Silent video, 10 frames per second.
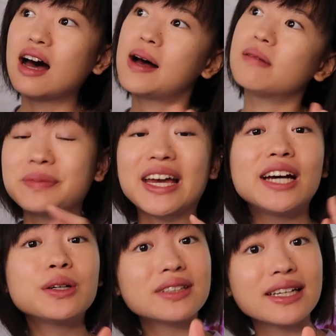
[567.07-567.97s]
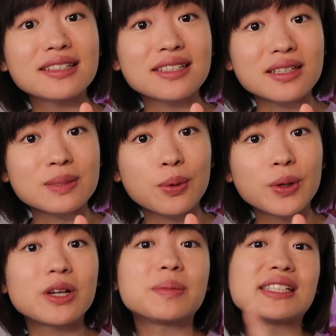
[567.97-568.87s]
And I don't think this is a
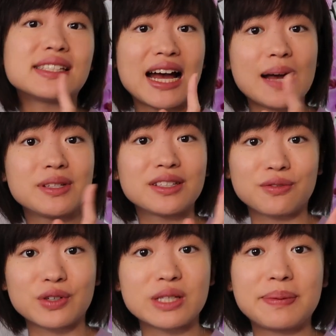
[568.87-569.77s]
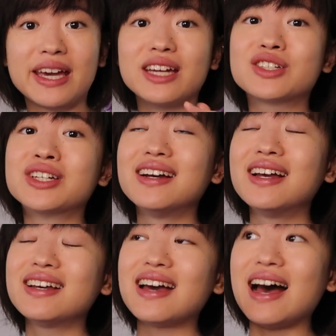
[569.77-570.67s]
spoiler because it happens in the first page.
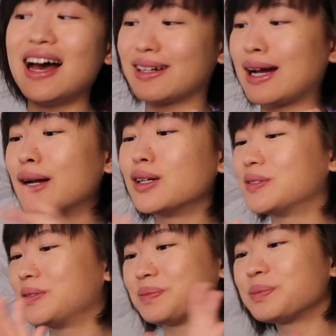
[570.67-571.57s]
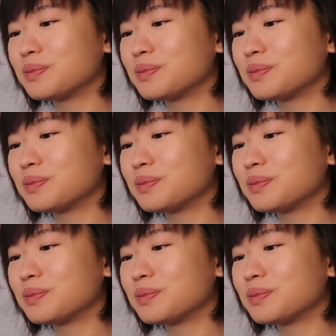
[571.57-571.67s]
And kind of,